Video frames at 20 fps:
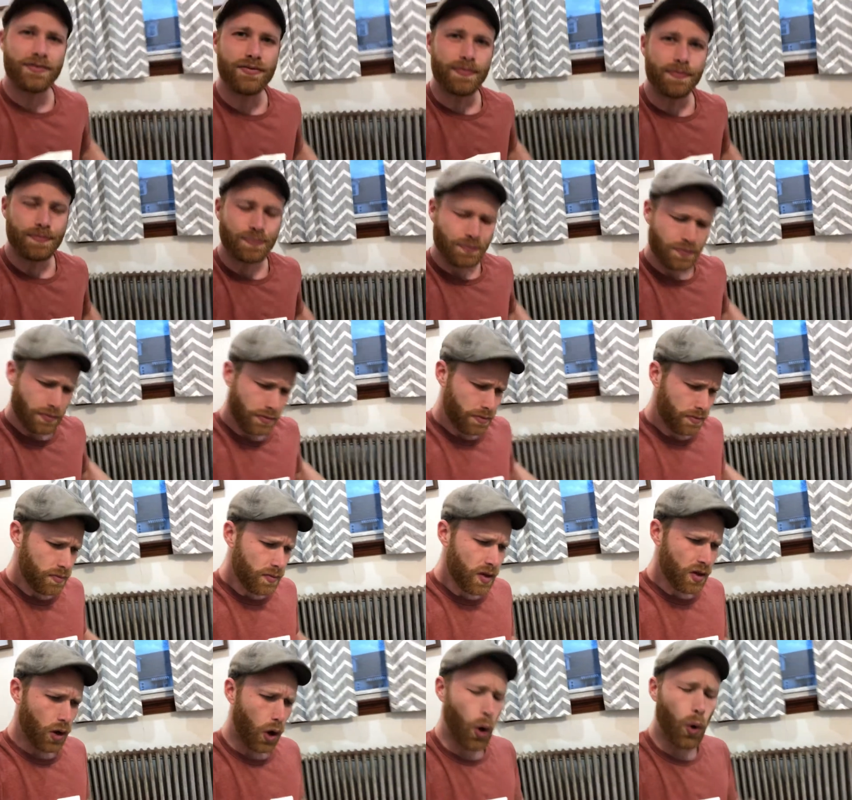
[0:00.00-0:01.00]
of
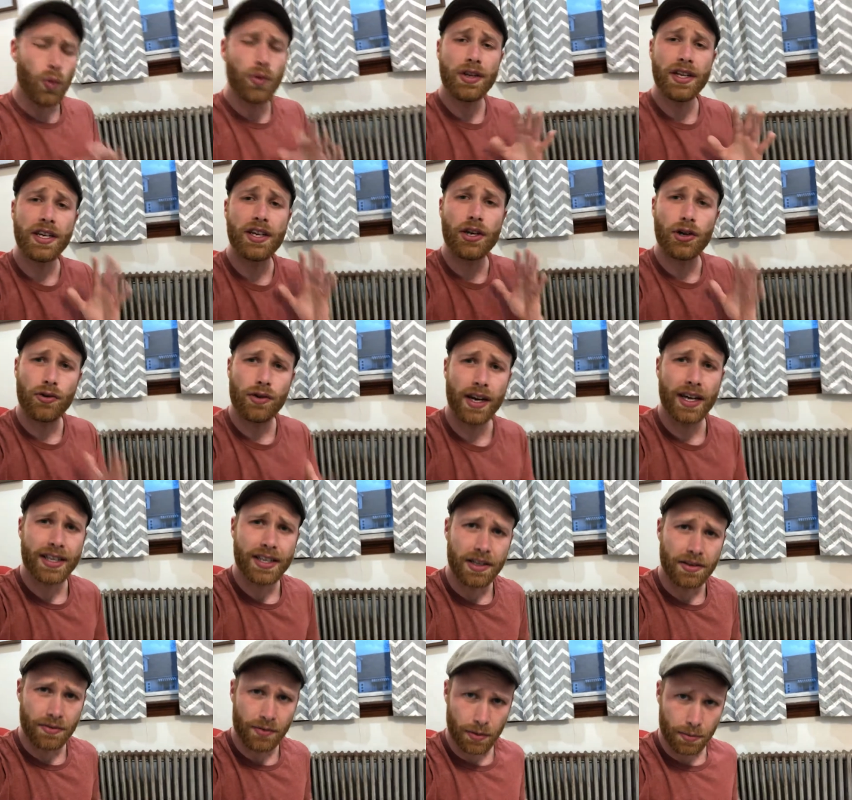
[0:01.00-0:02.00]
only
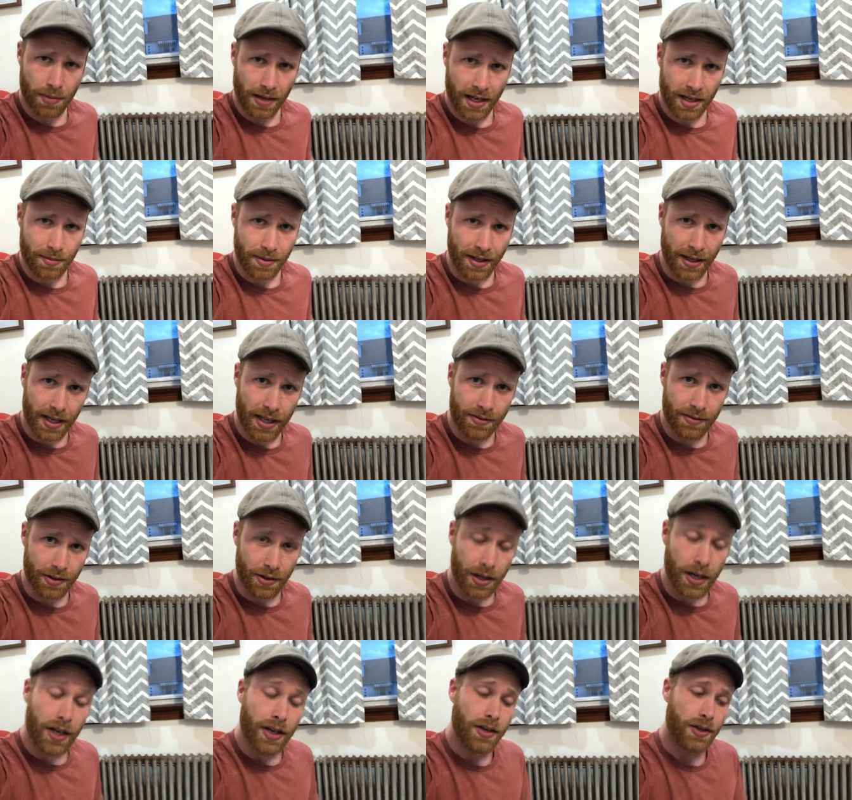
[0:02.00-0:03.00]
correcting for bad
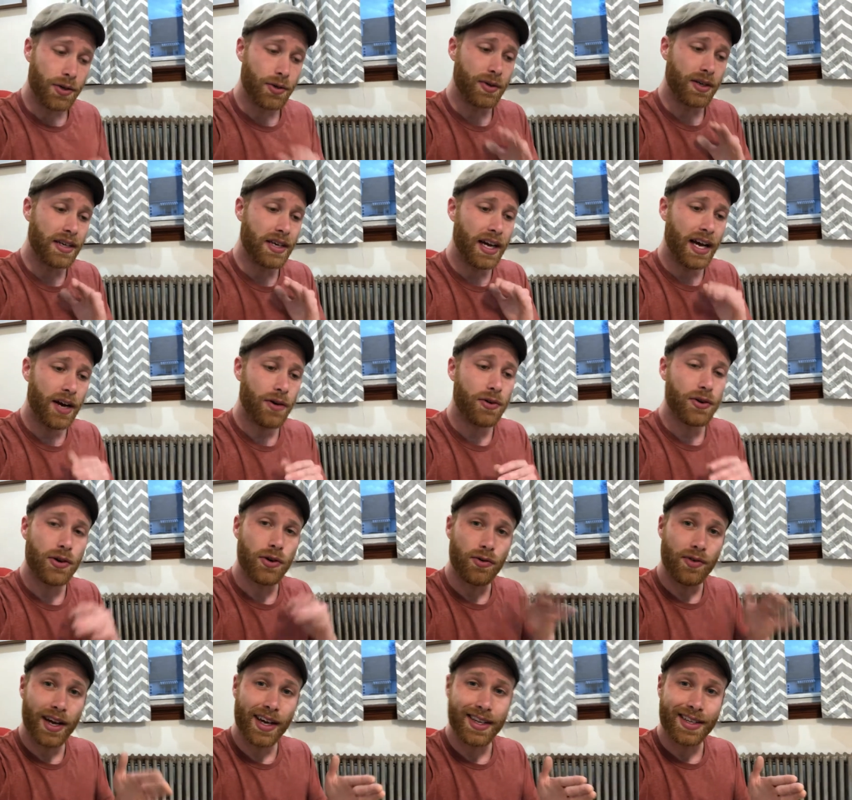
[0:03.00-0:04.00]
behavior, you can now
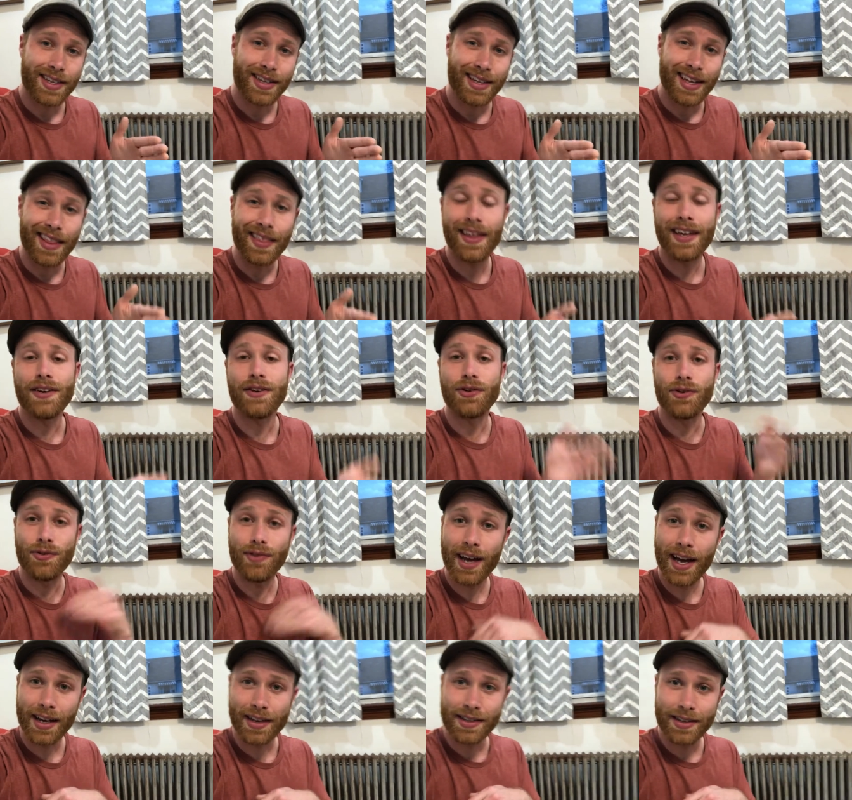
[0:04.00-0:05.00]
correct and then
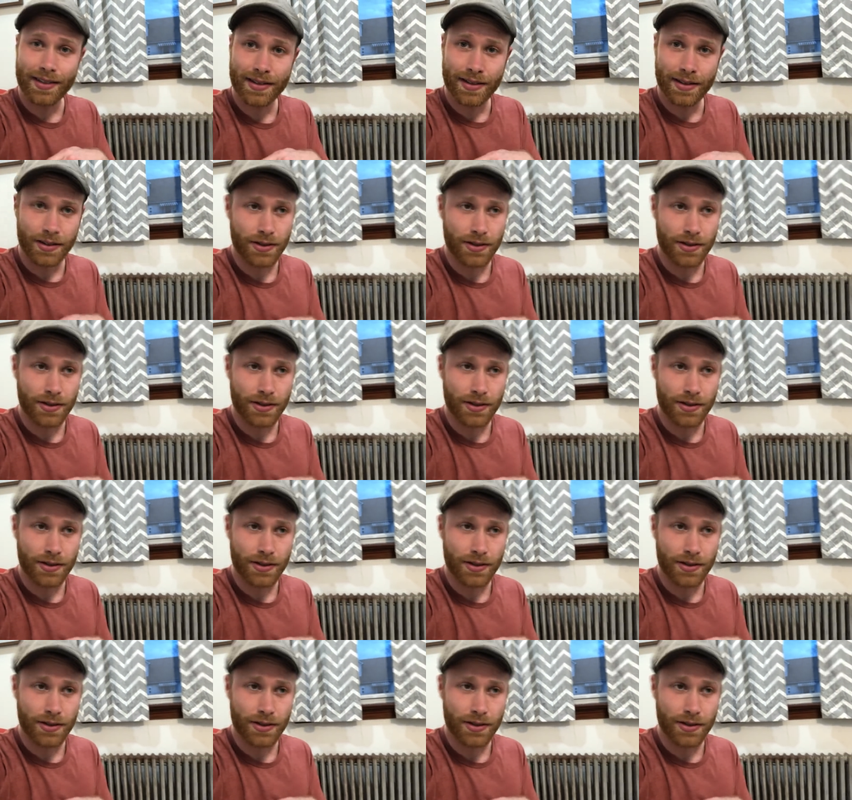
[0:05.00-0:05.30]
direct.